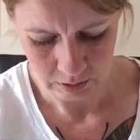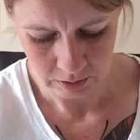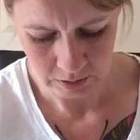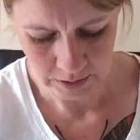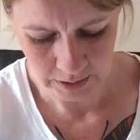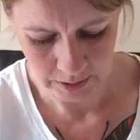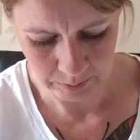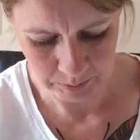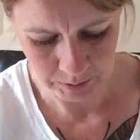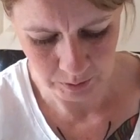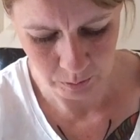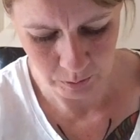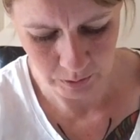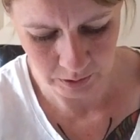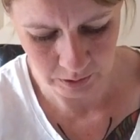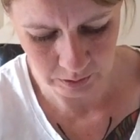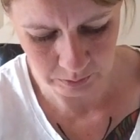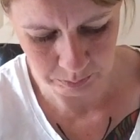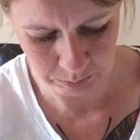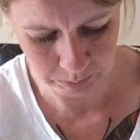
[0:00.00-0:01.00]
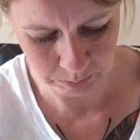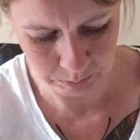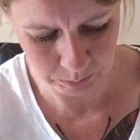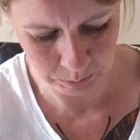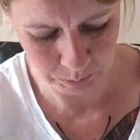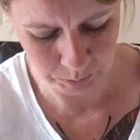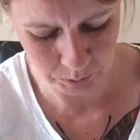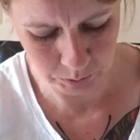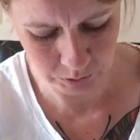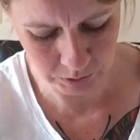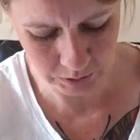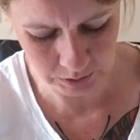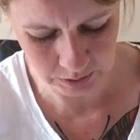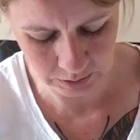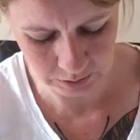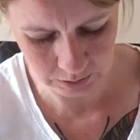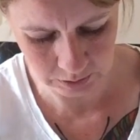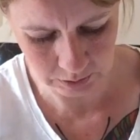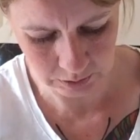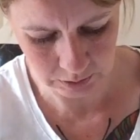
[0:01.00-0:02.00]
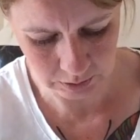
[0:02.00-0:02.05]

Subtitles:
So that'd be quite a good book to